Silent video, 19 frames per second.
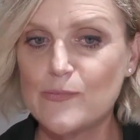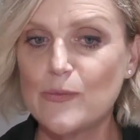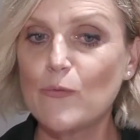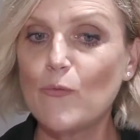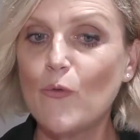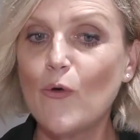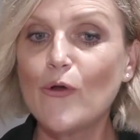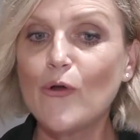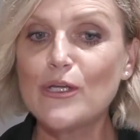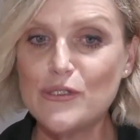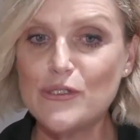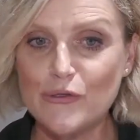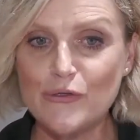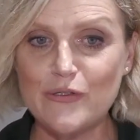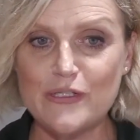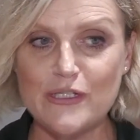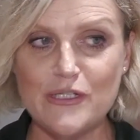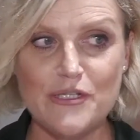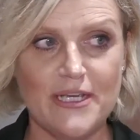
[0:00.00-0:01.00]
But what I do
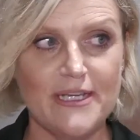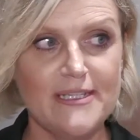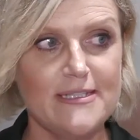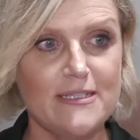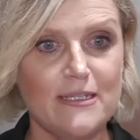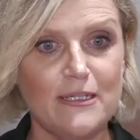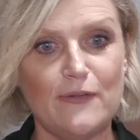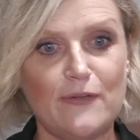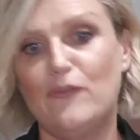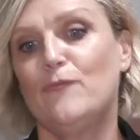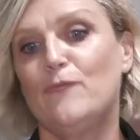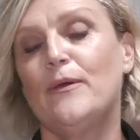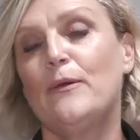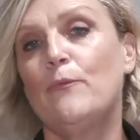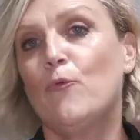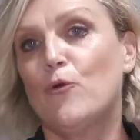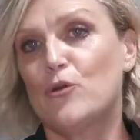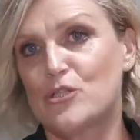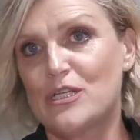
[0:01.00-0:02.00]
suggest, and if you've
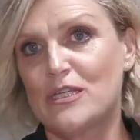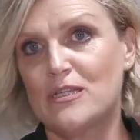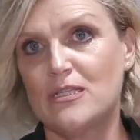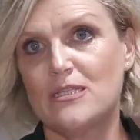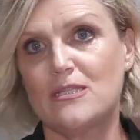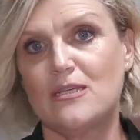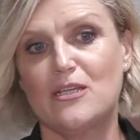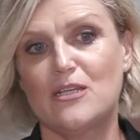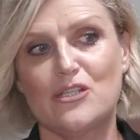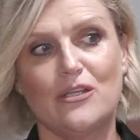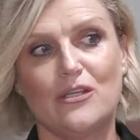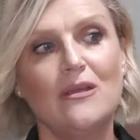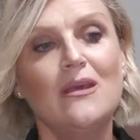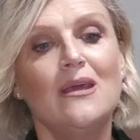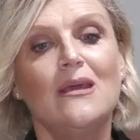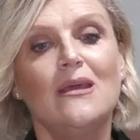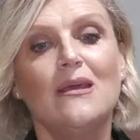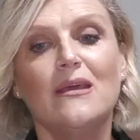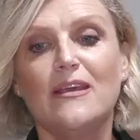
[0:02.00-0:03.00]
been watching the session,
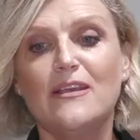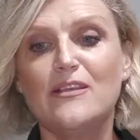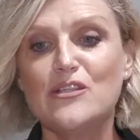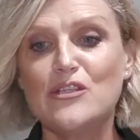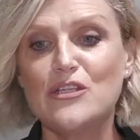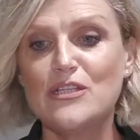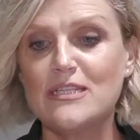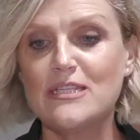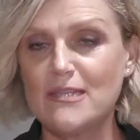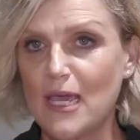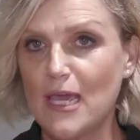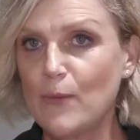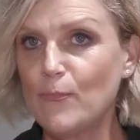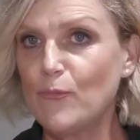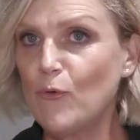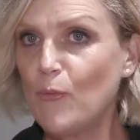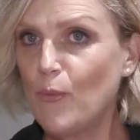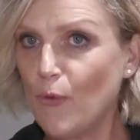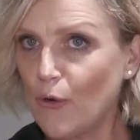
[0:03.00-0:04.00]
is to
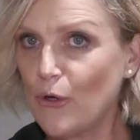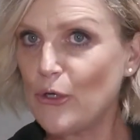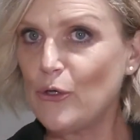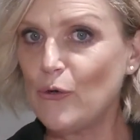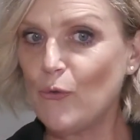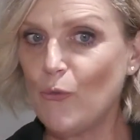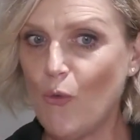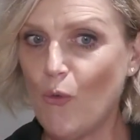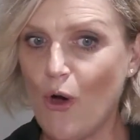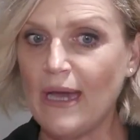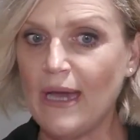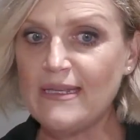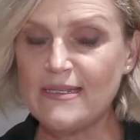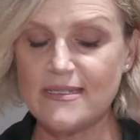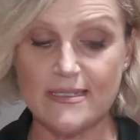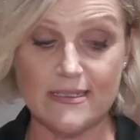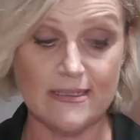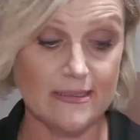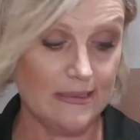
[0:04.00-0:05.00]
sample pot your
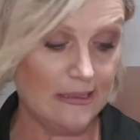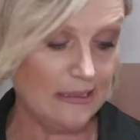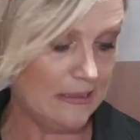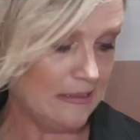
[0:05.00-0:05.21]
white